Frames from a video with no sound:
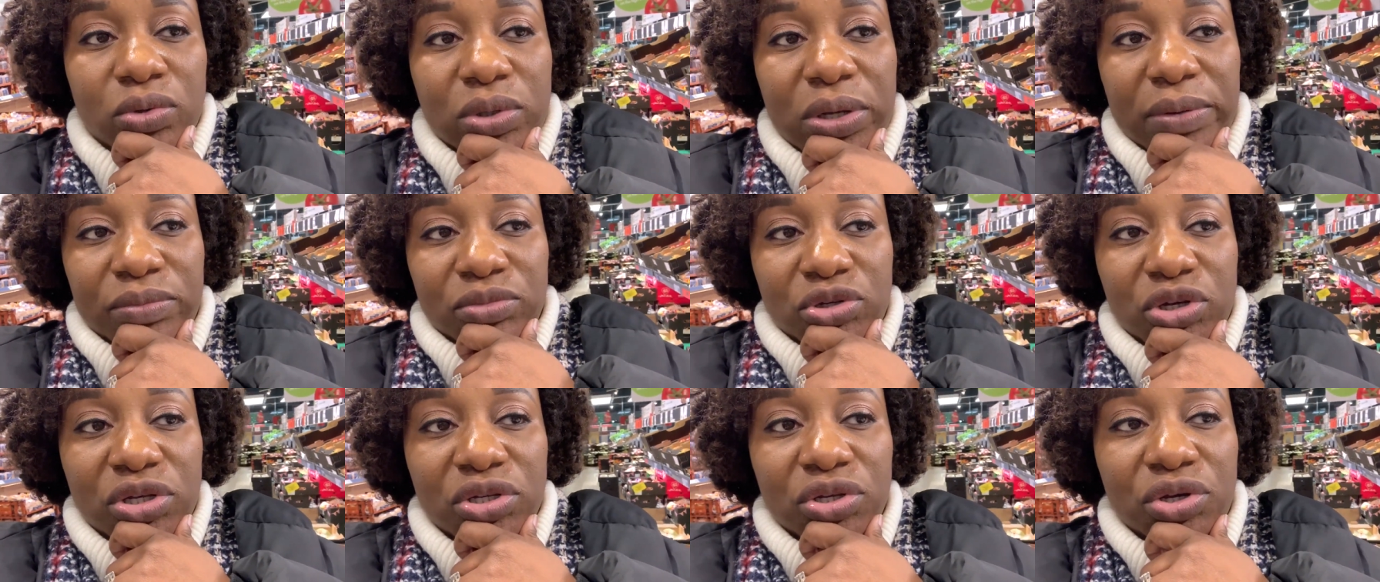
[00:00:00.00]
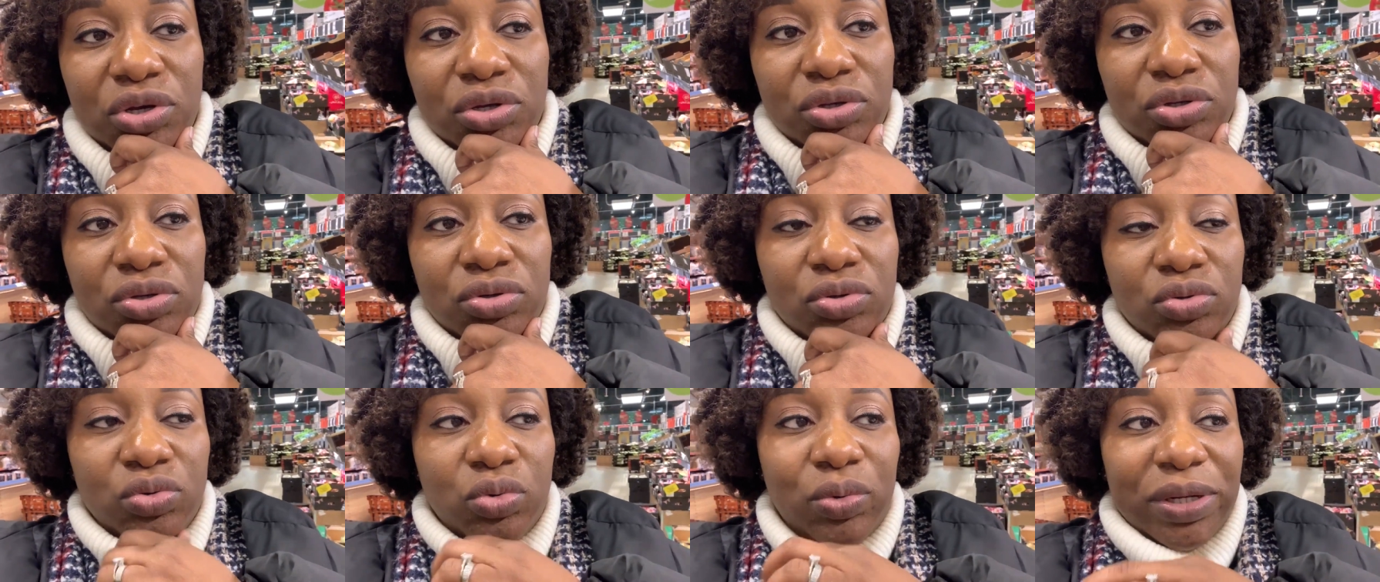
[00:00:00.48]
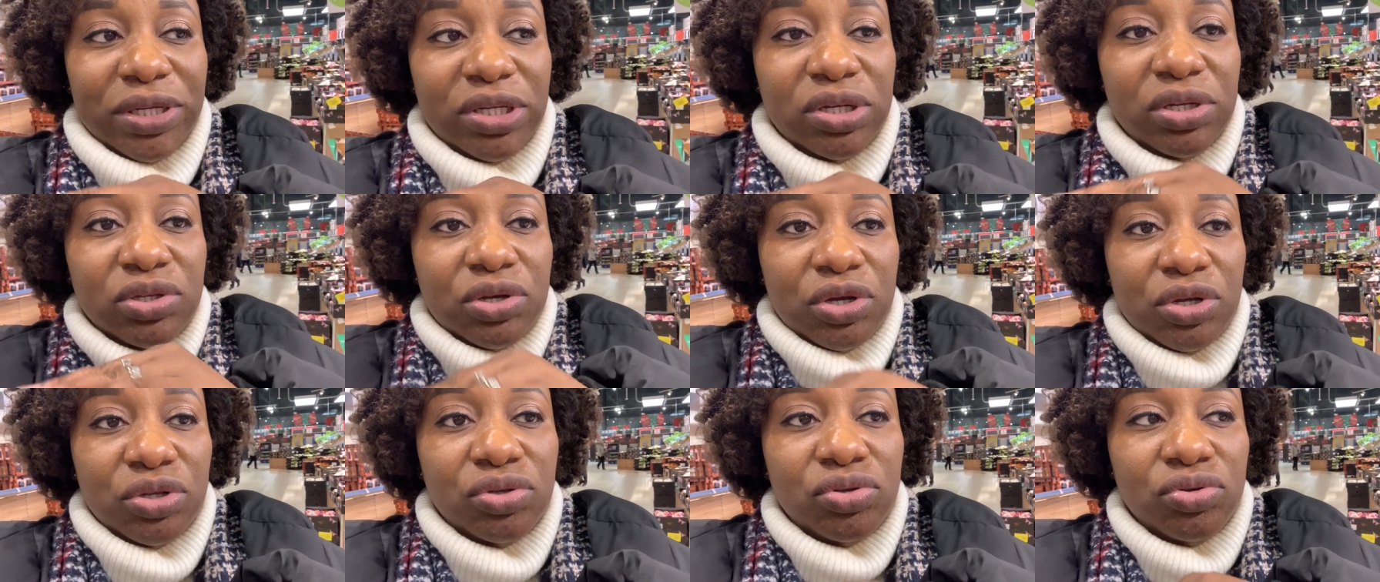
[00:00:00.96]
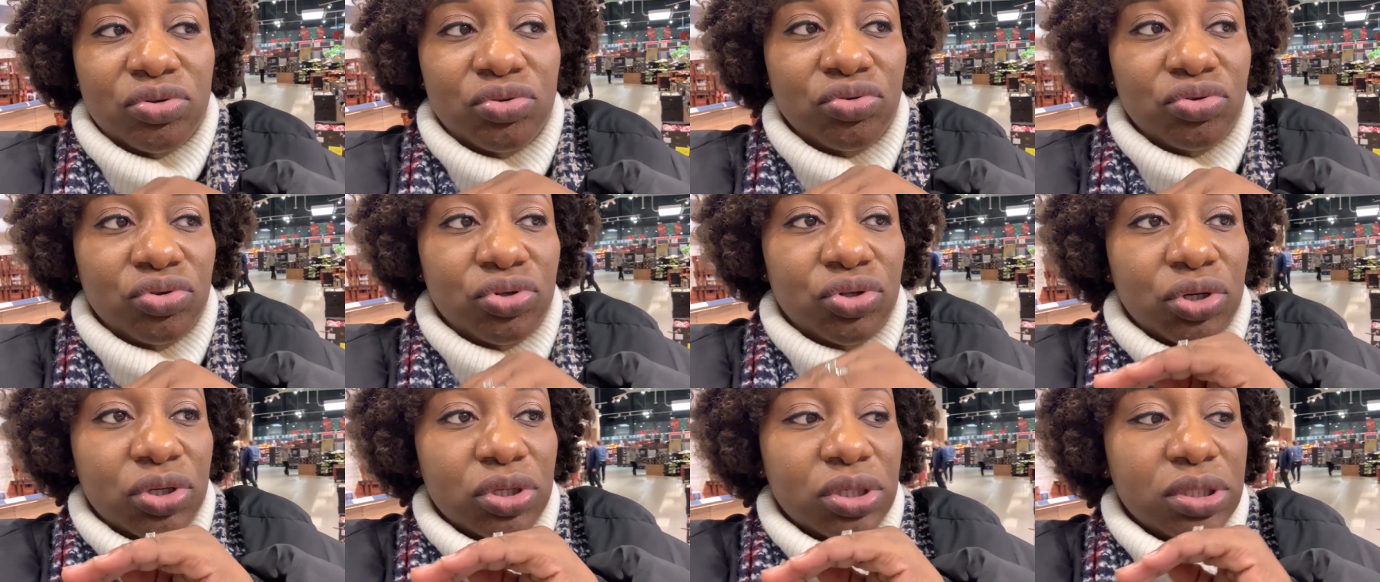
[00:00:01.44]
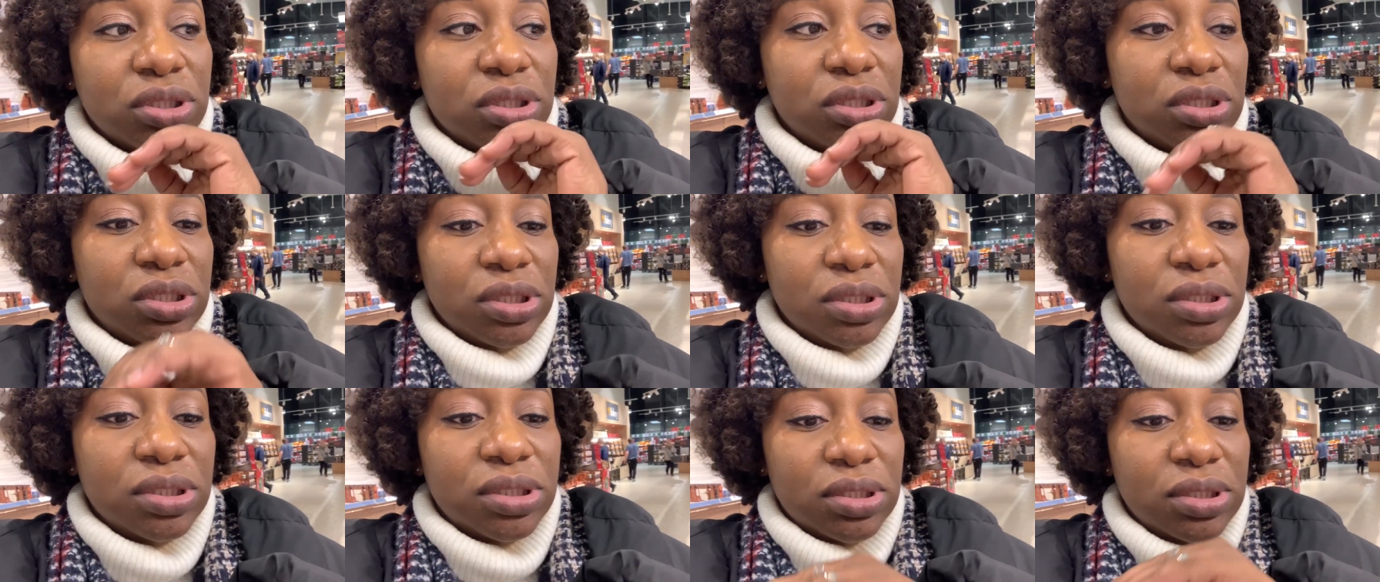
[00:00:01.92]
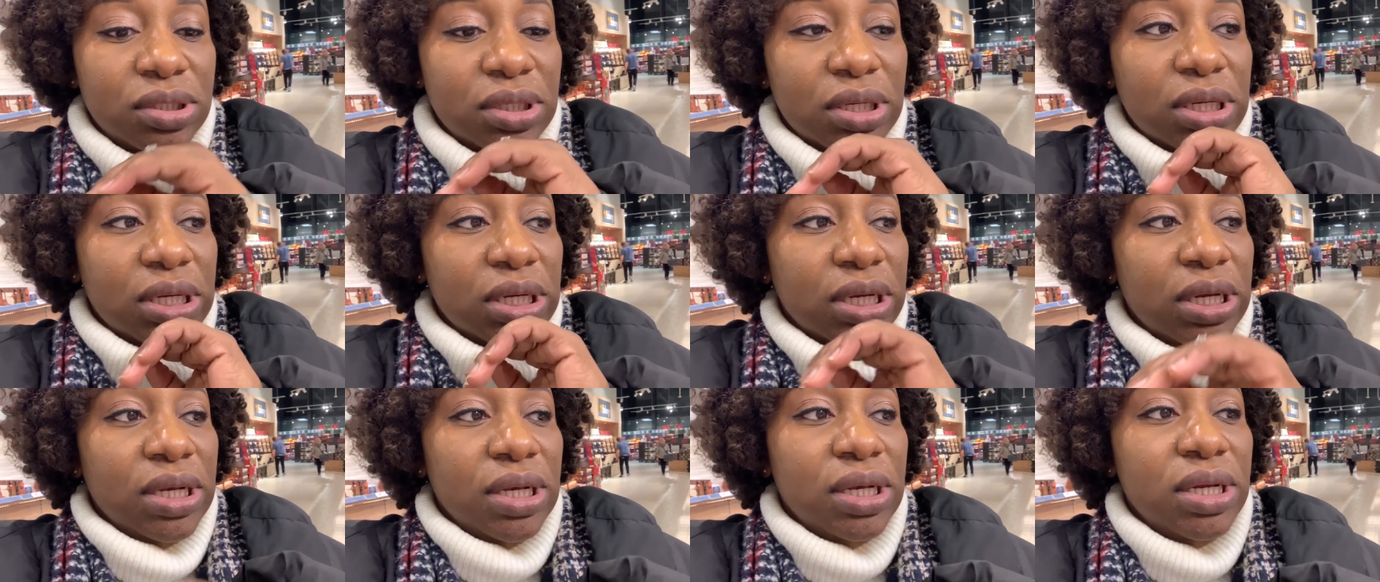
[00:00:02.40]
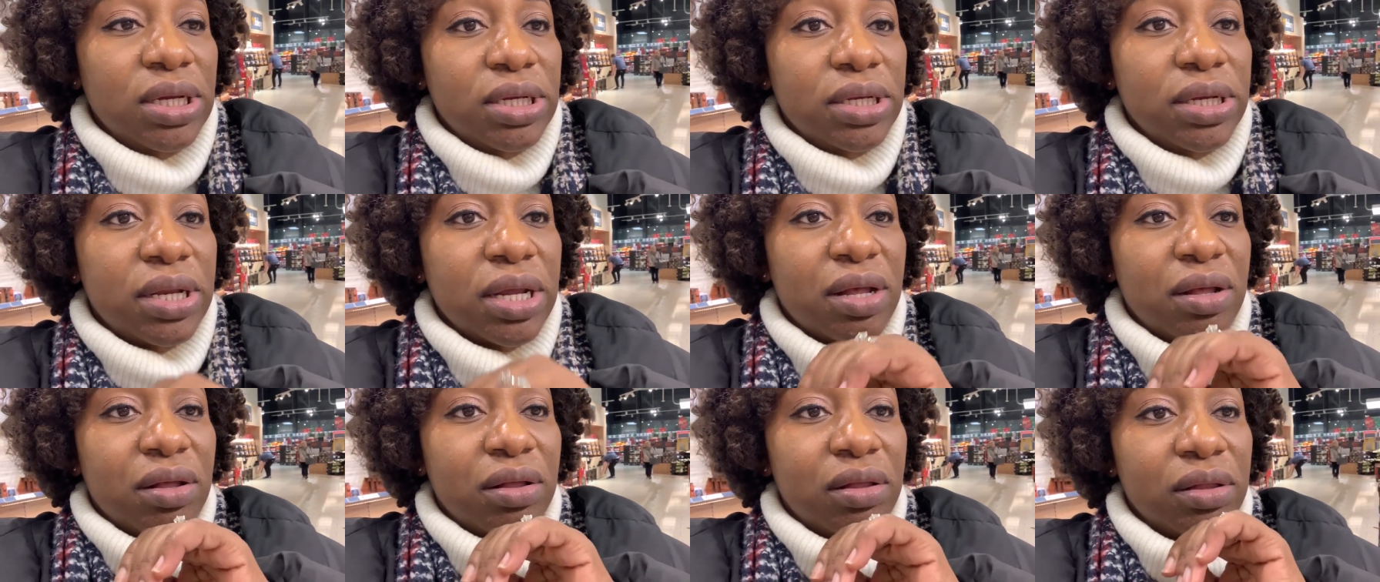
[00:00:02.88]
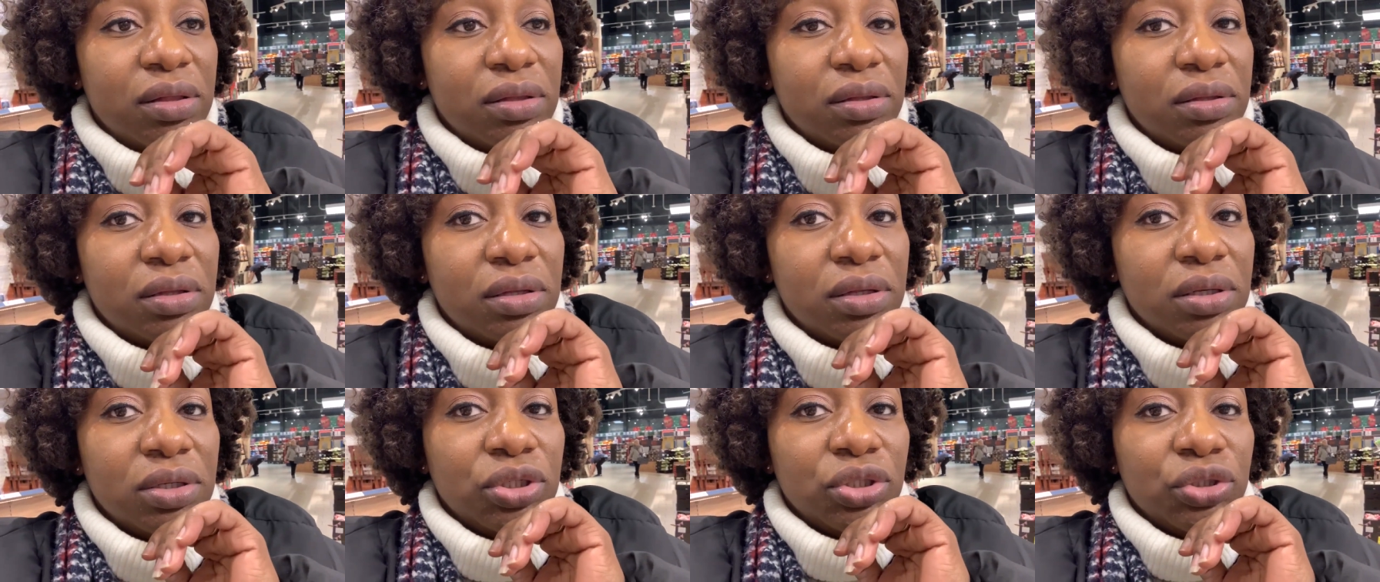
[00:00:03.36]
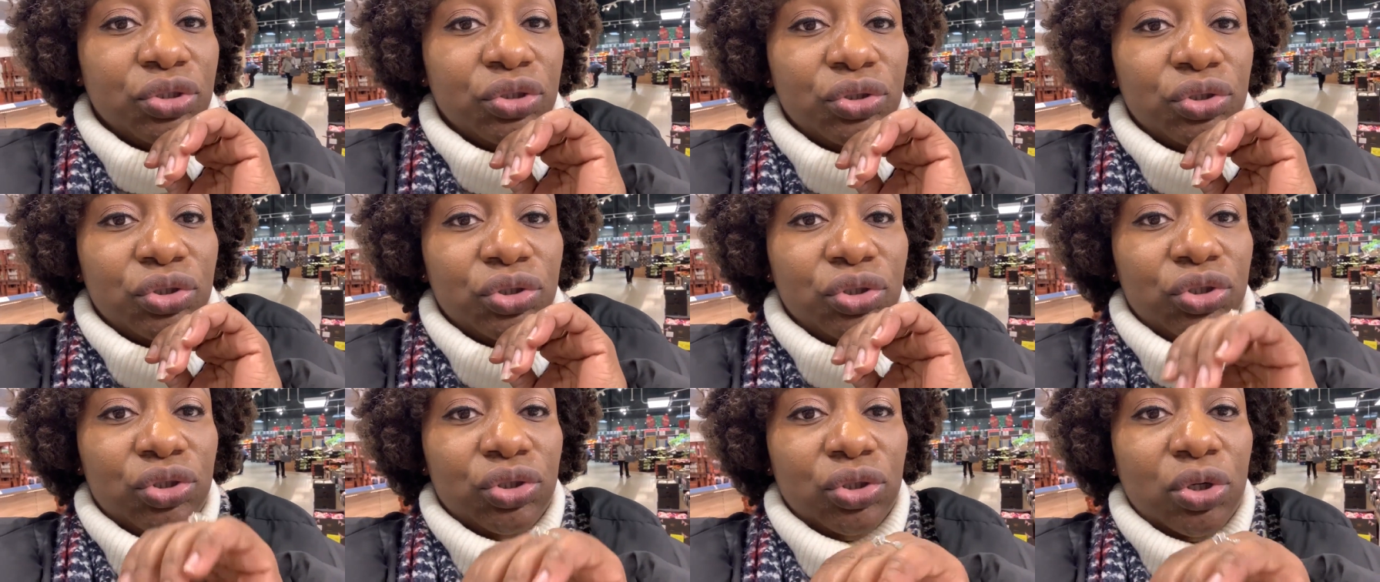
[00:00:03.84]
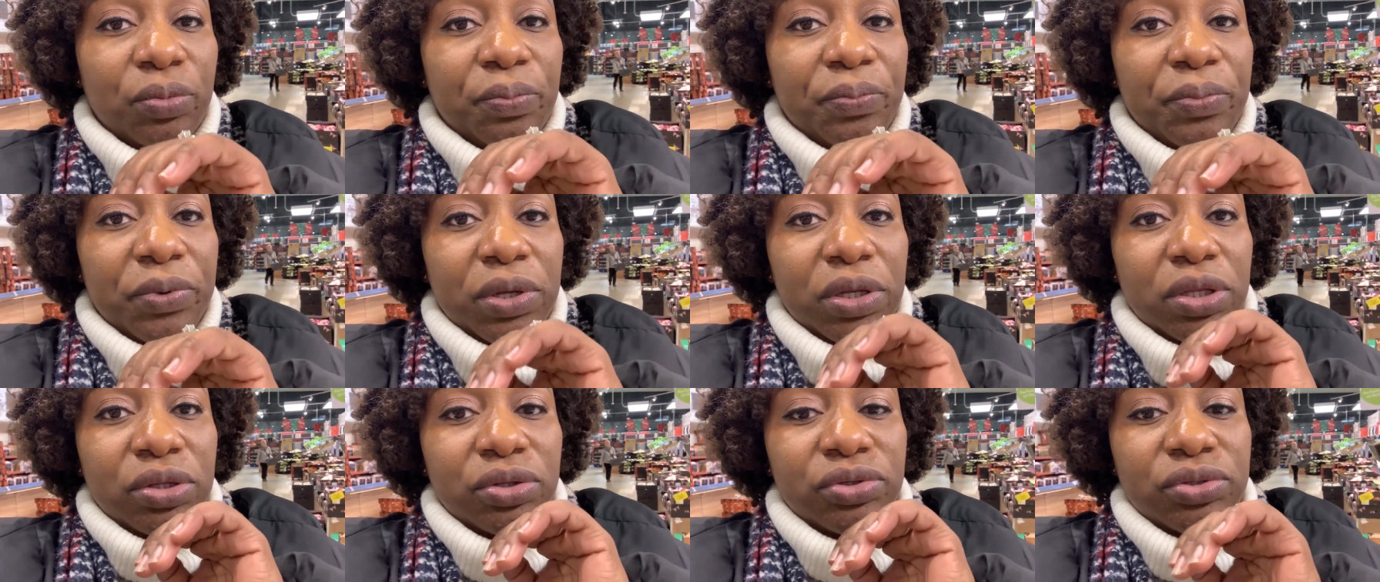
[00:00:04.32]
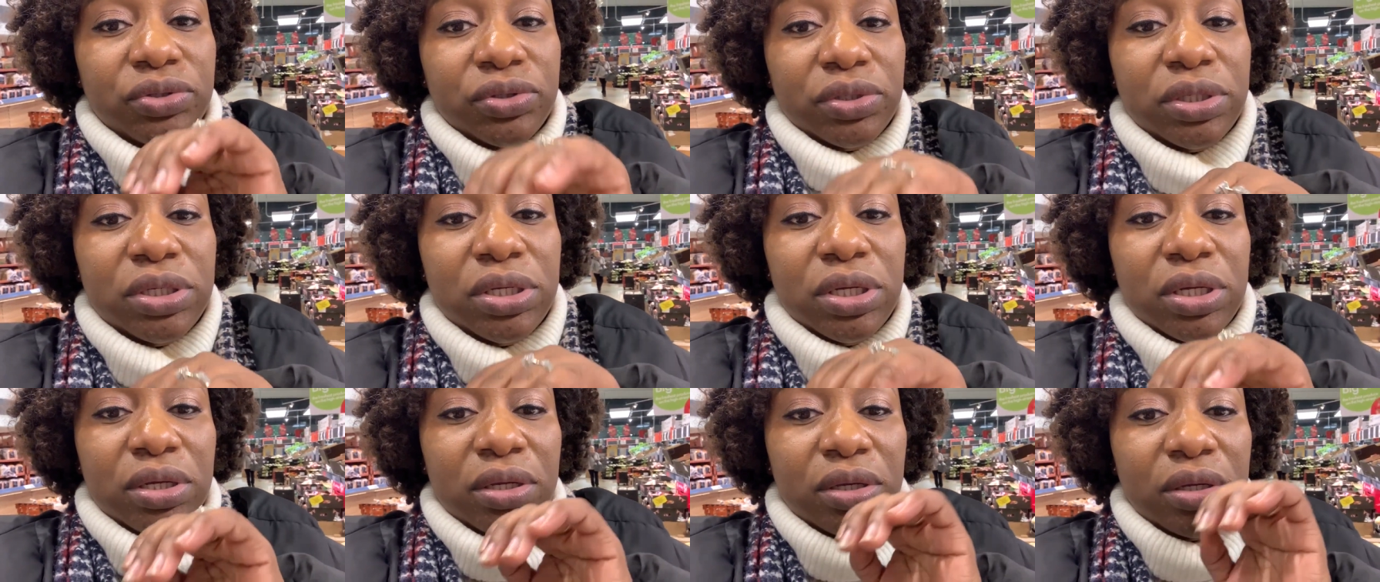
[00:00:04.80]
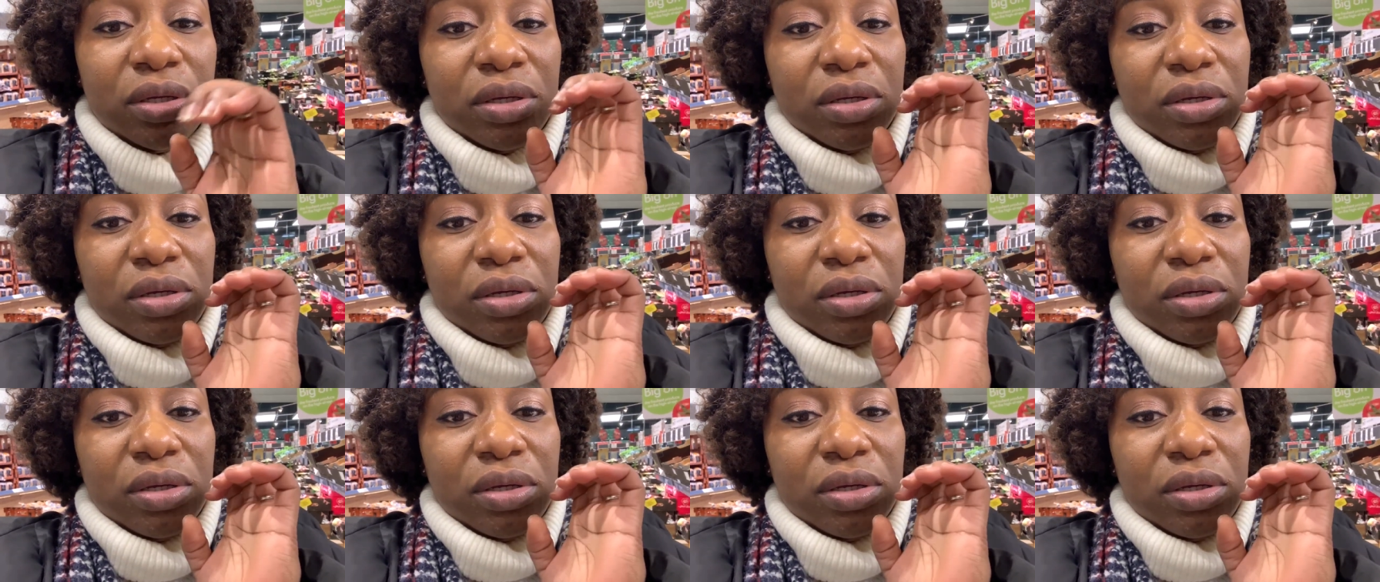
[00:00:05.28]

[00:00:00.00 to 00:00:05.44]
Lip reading: So I'm just going to do, we're just going to do just this Lidl shopping today.